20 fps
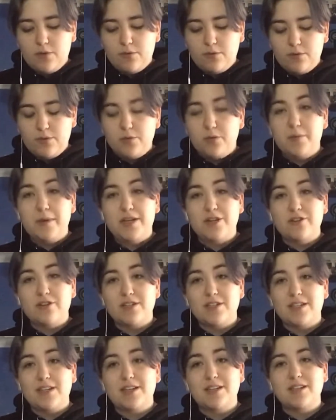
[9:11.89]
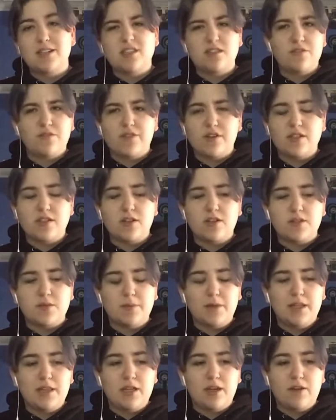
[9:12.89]
which will be interesting because it's the first
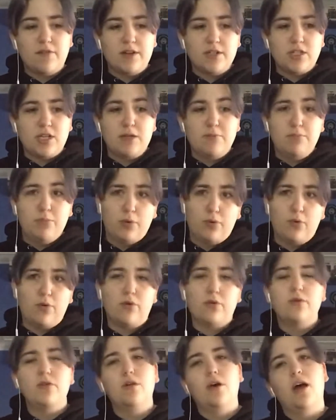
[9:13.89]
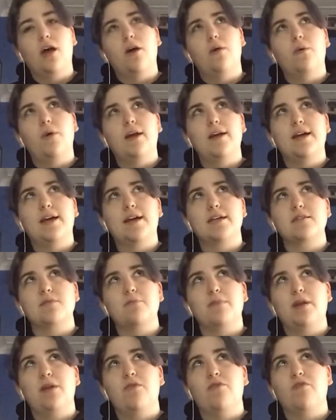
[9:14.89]
cosplay that I've actually bought, and it
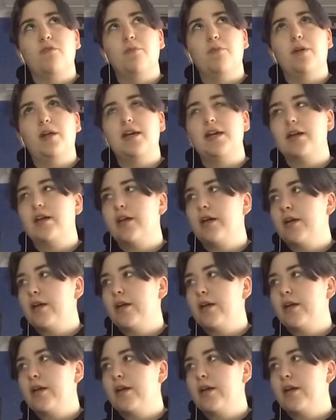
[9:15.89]
hasn't been from like